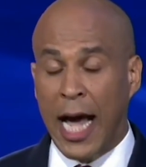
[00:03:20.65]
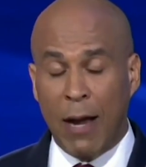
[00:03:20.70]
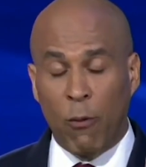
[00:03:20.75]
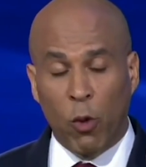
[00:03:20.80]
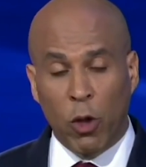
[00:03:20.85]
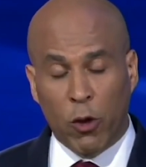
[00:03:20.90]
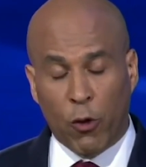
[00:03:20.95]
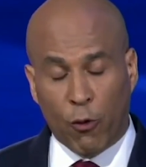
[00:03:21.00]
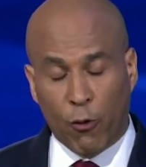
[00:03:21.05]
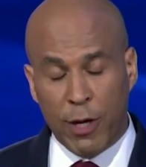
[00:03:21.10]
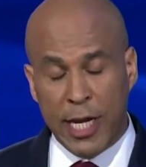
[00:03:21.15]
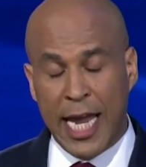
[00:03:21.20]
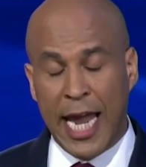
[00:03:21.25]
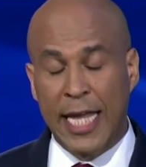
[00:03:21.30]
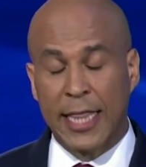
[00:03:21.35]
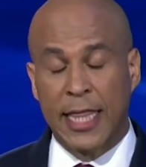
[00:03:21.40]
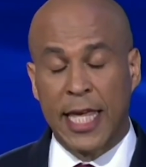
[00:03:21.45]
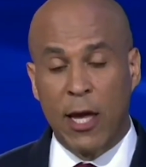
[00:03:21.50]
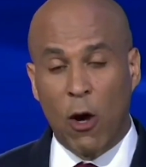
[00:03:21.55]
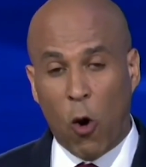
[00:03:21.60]
And I will
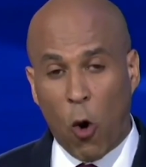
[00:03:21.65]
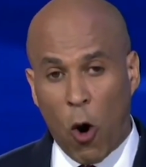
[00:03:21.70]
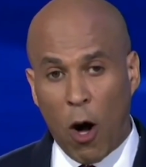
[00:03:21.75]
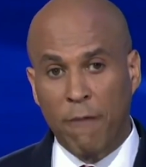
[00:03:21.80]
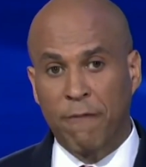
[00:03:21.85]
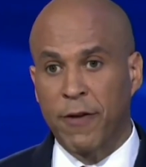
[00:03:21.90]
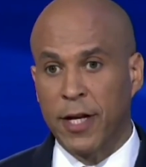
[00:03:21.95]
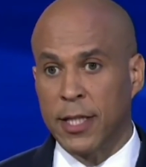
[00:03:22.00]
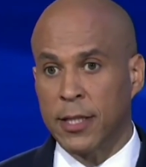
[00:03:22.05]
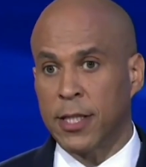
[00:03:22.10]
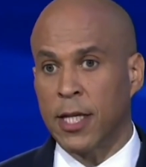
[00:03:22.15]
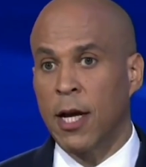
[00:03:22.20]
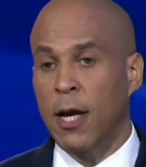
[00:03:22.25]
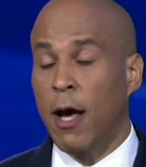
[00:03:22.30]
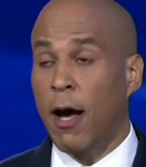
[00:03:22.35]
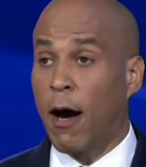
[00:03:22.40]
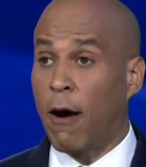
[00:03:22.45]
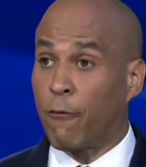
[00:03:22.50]
create the Office